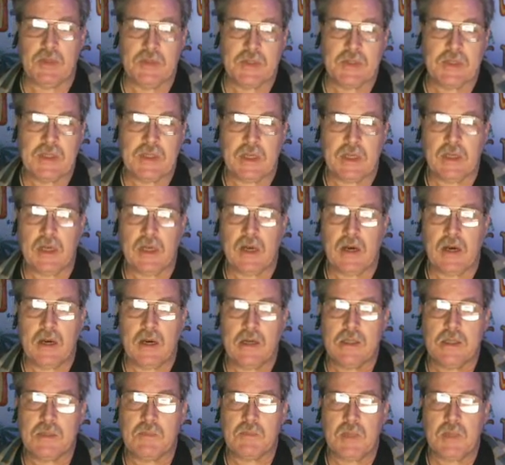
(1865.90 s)
send
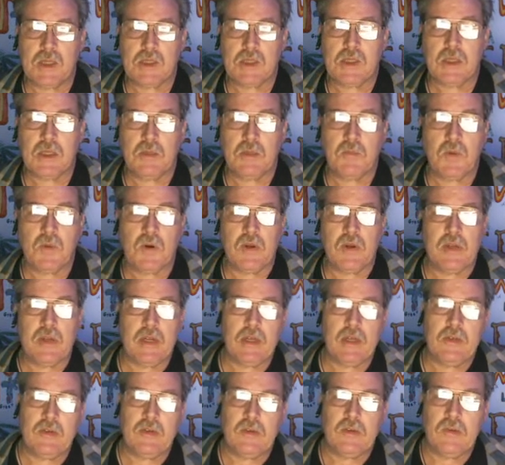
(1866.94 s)
cards much anymore. They
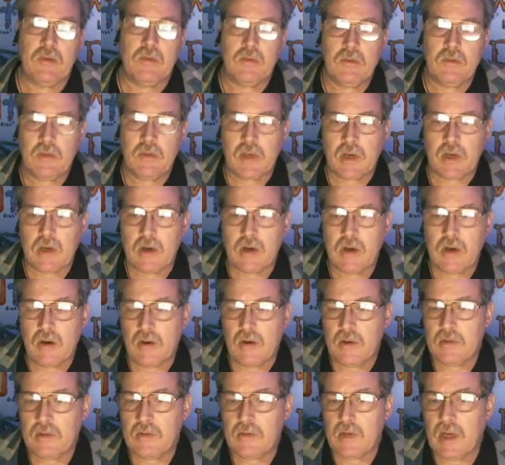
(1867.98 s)
do,
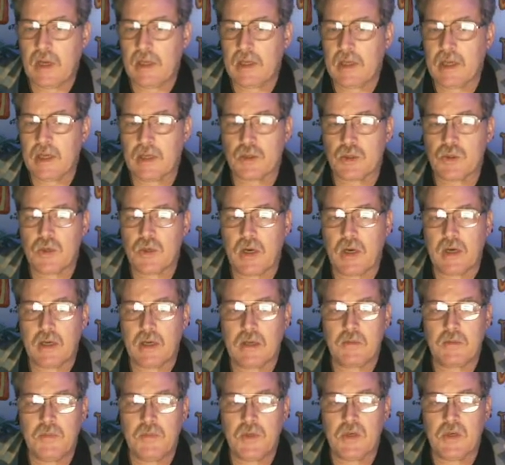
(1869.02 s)
electronic
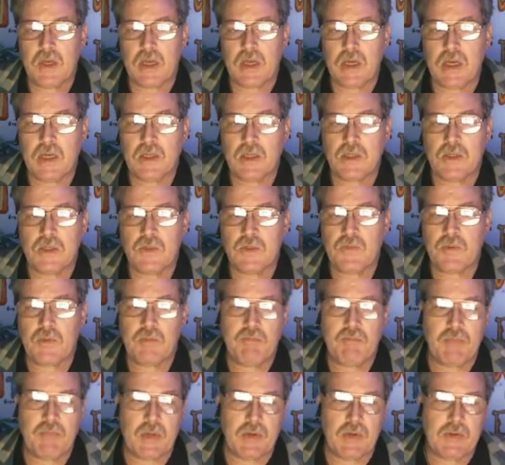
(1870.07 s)
communications for
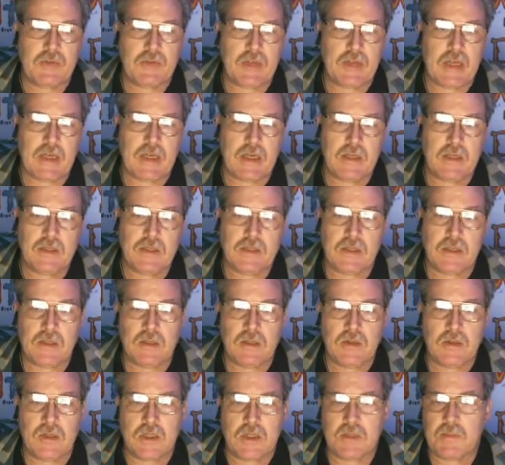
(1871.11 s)
birthdays and
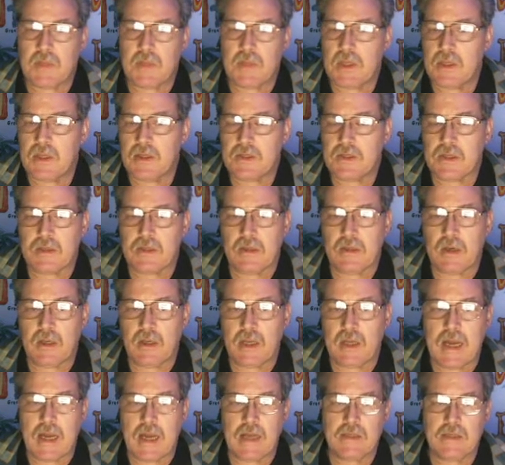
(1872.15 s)
Christmas and all
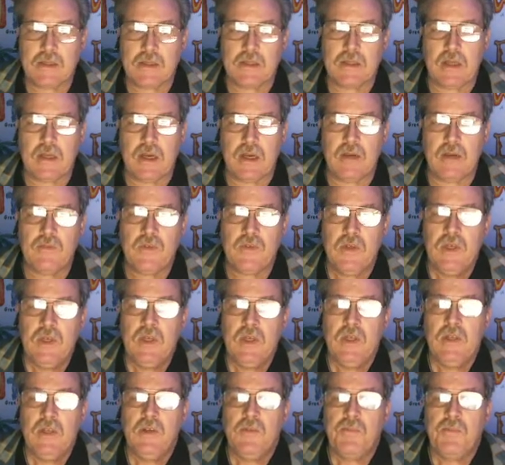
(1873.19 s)
that stuff.
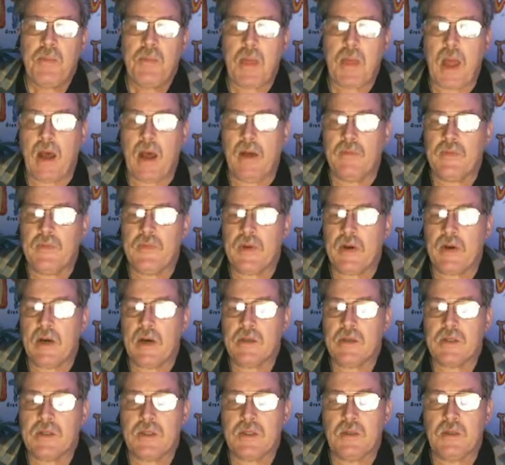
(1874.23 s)
There
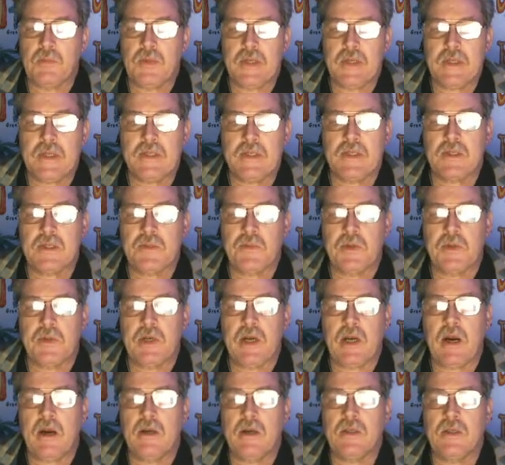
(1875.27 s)
are still places where
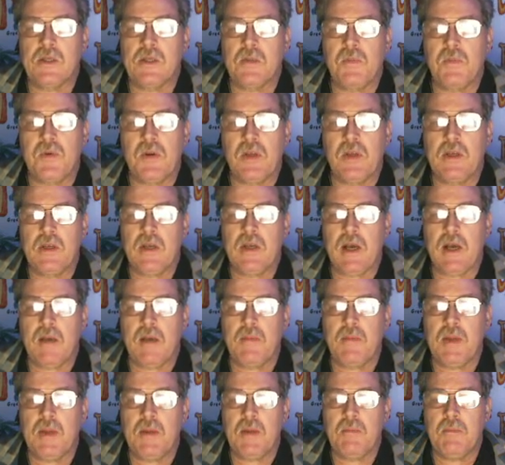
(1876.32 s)
cards are pretty
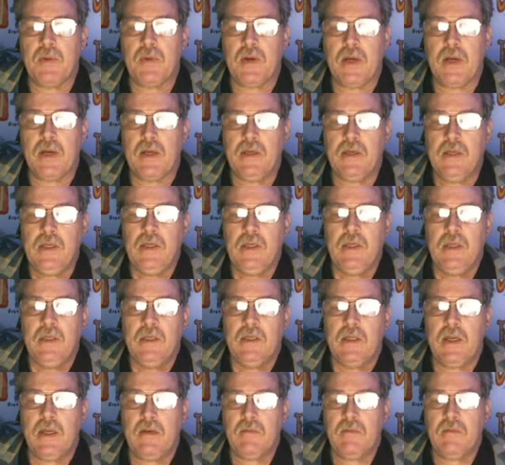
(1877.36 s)
common, but
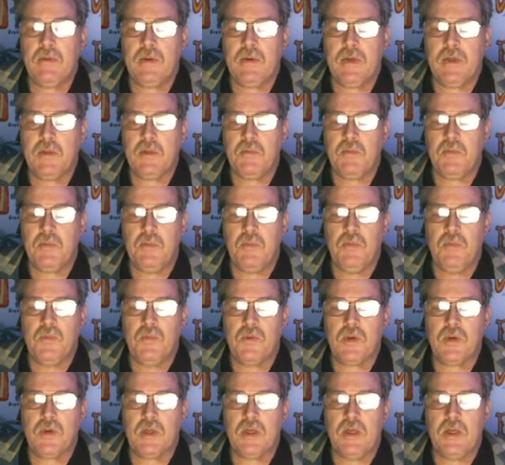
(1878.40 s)
they're really,
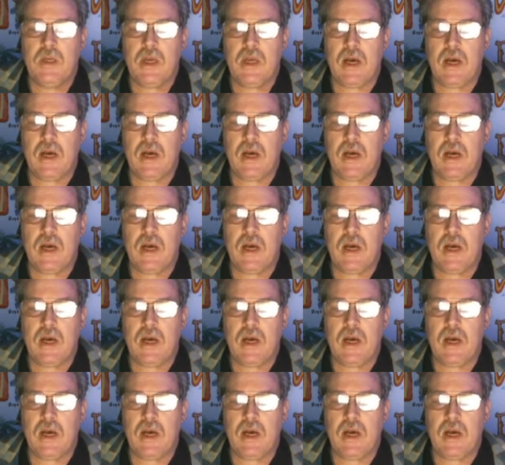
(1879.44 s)
really